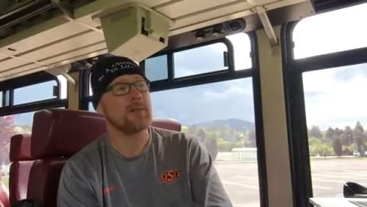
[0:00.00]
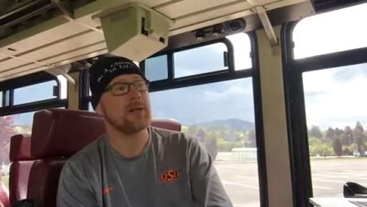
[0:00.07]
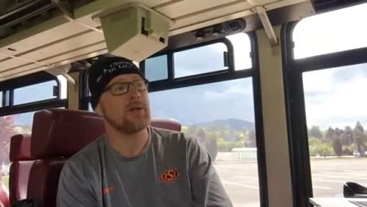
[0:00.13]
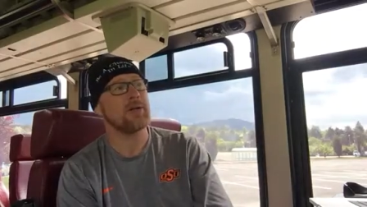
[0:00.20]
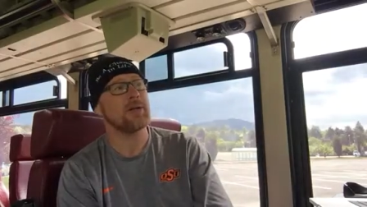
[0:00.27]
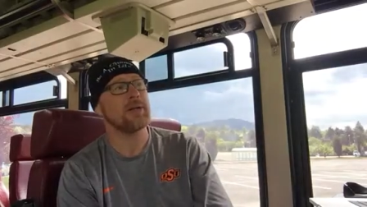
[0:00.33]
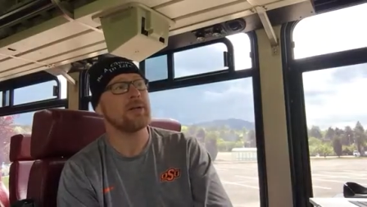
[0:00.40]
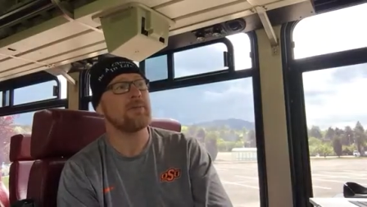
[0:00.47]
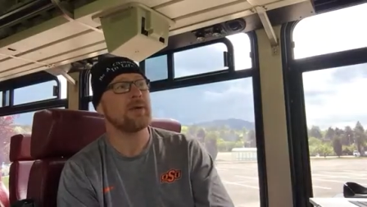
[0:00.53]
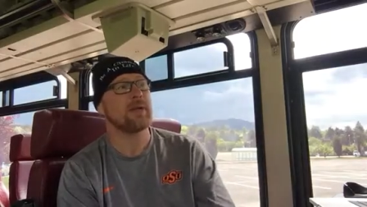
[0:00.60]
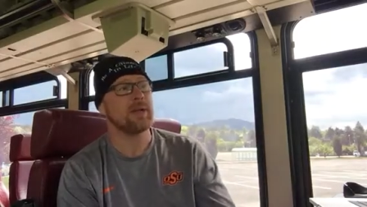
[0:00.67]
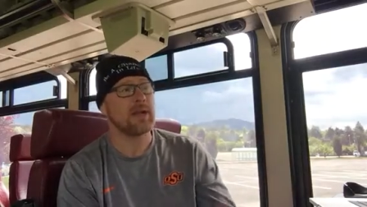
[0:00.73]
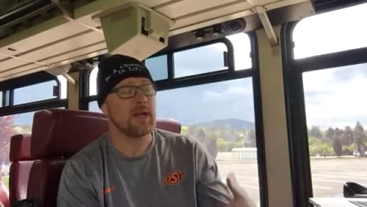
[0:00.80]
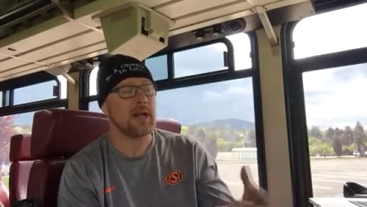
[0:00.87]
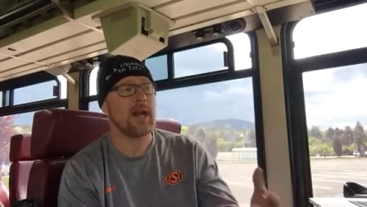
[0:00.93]
You know, he had been
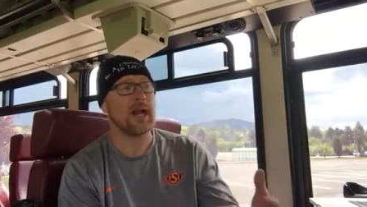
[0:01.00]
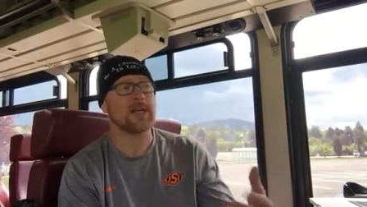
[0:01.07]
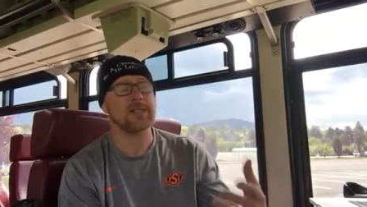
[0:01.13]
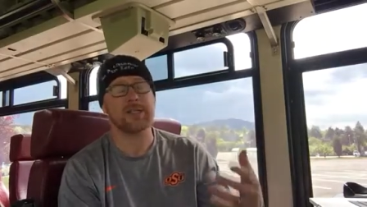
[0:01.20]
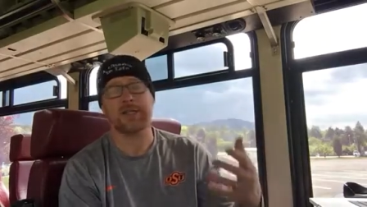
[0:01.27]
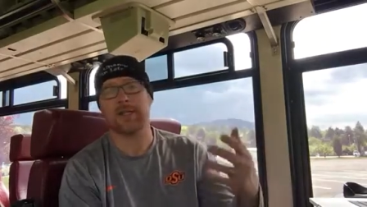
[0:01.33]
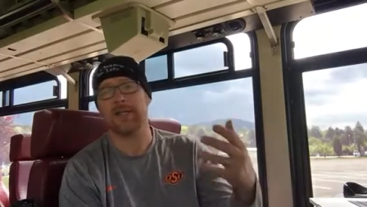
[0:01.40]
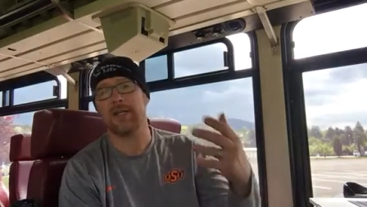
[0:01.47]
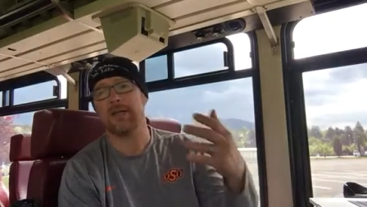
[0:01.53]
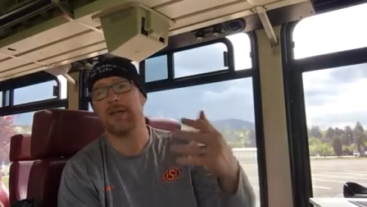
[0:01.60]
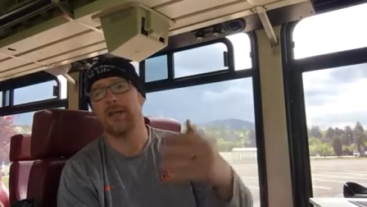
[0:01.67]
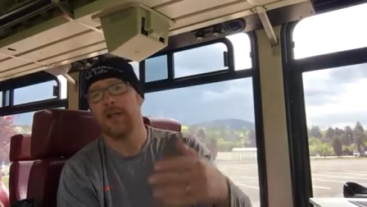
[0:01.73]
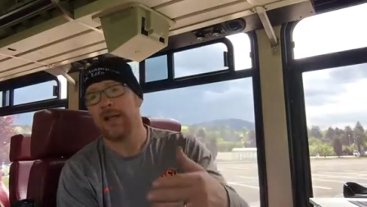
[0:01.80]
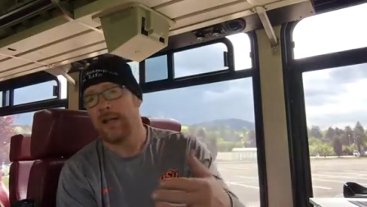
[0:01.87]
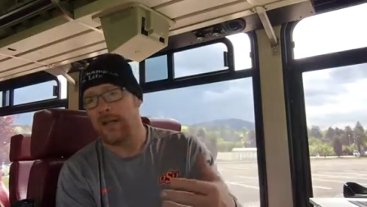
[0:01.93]
in an accident, and
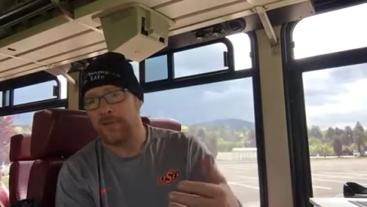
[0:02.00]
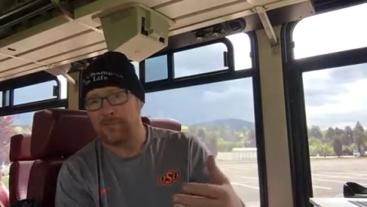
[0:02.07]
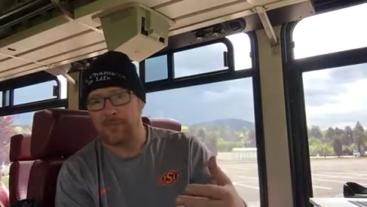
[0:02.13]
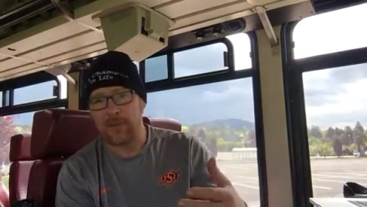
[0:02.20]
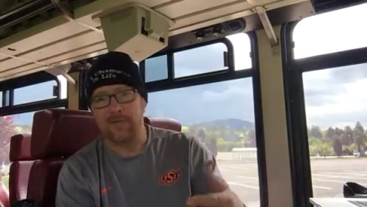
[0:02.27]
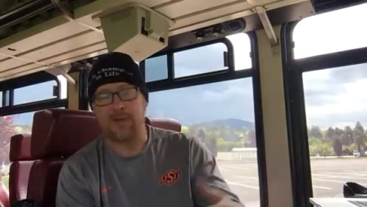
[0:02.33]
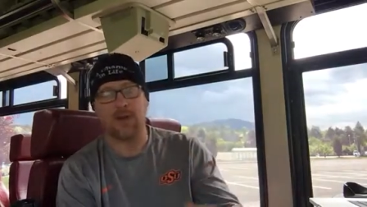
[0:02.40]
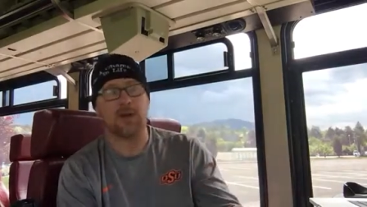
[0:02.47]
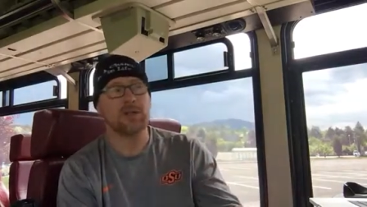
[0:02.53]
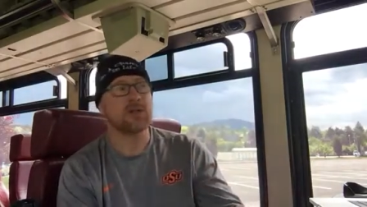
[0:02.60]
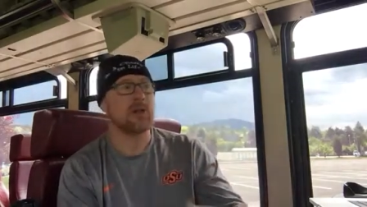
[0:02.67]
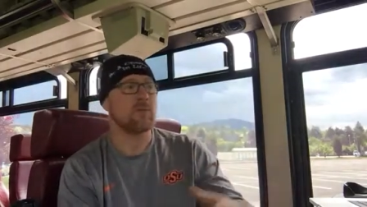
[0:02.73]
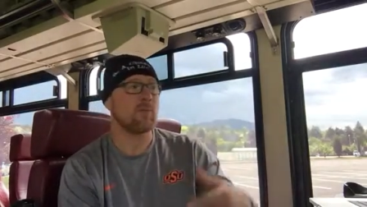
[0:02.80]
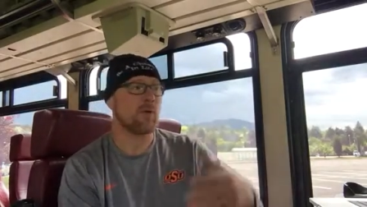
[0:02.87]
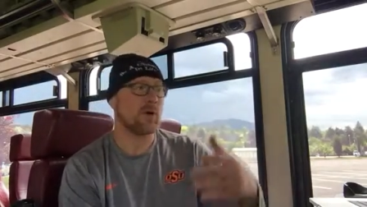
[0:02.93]
having a hard
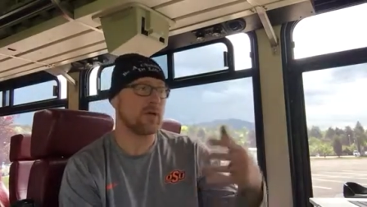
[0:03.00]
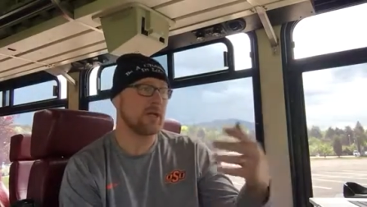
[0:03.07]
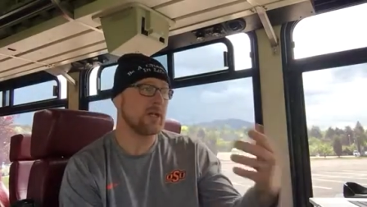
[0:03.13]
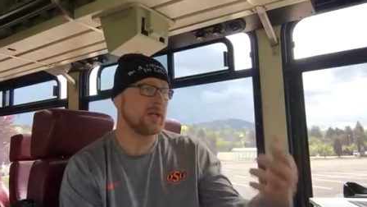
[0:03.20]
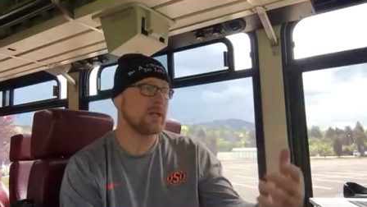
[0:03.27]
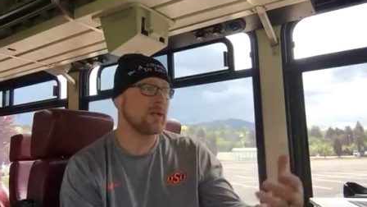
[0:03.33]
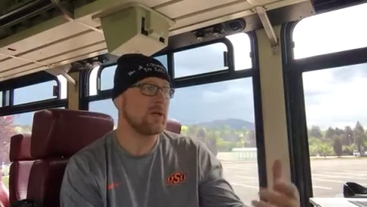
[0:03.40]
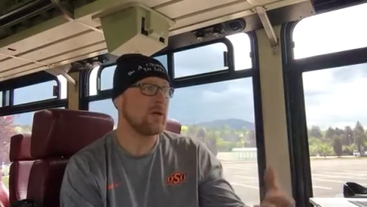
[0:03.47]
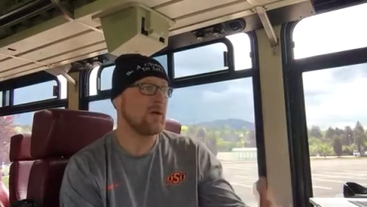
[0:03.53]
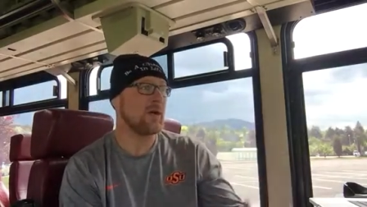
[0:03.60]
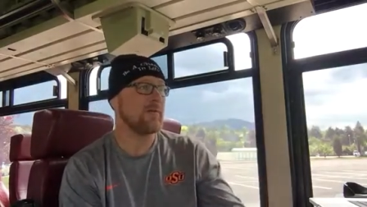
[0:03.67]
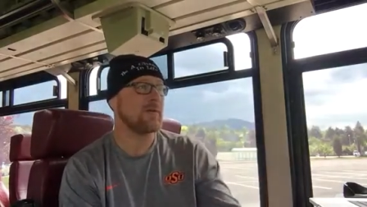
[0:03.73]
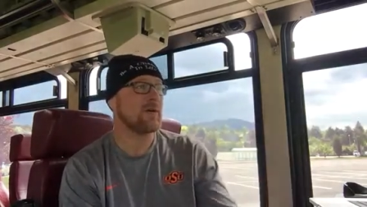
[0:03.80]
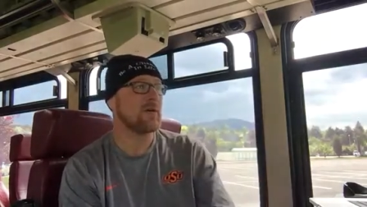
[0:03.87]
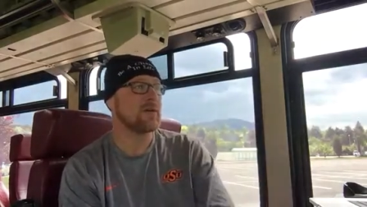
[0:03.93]
time working, you know, having a